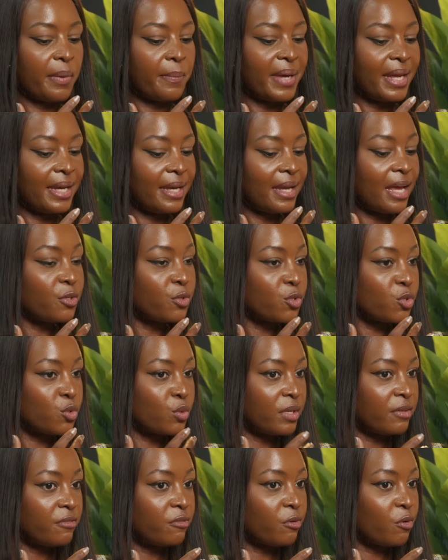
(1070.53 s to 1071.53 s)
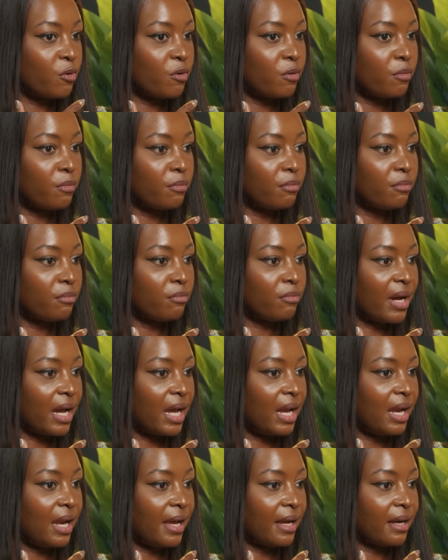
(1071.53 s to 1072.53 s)
my dad used to leave home
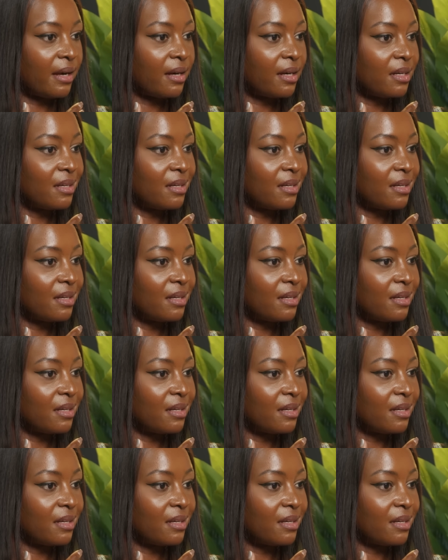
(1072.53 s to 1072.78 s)
by like